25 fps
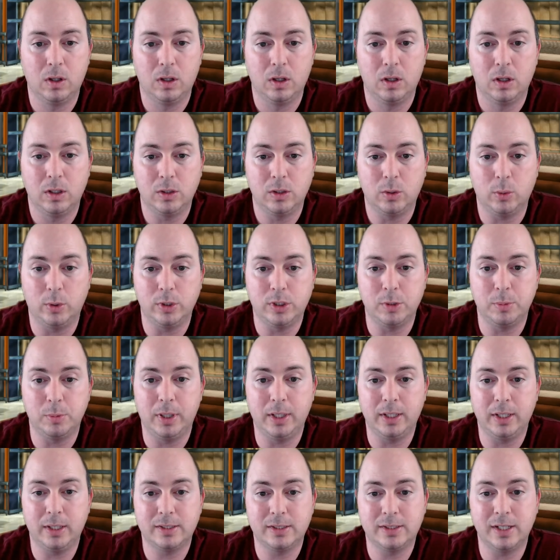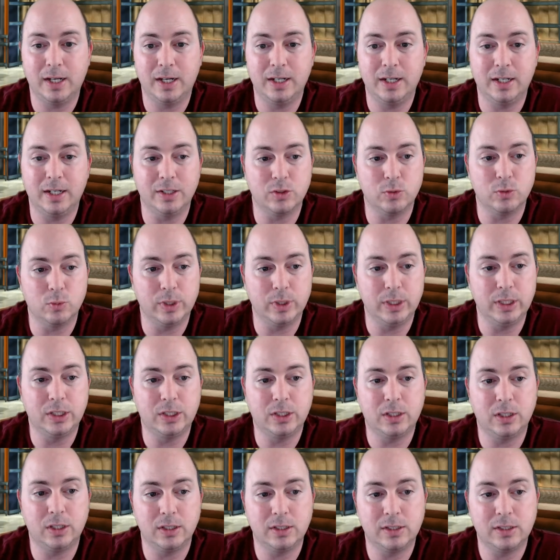Deutsche Bank said it has
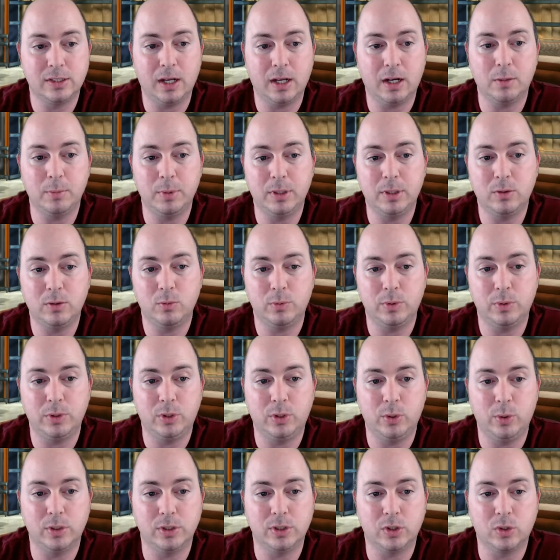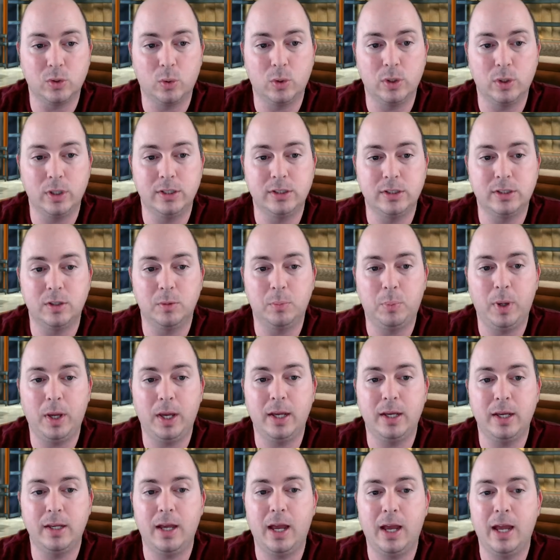reached a settlement with U.S. authorities to
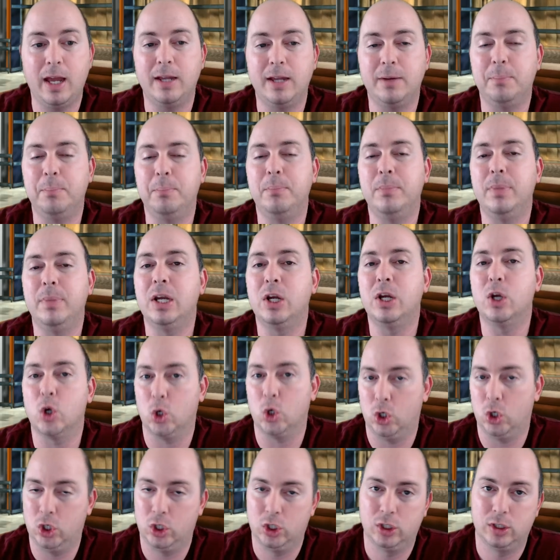pay a mere